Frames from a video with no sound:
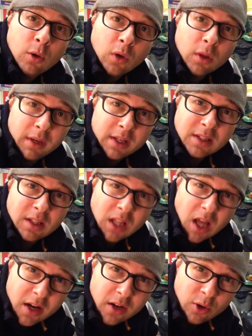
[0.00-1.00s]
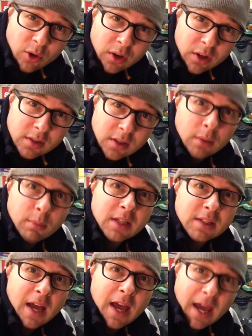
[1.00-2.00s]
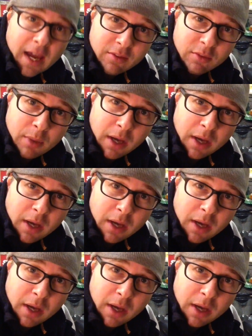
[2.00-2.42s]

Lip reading: Well, it makes a lot of noise and it makes a heck of a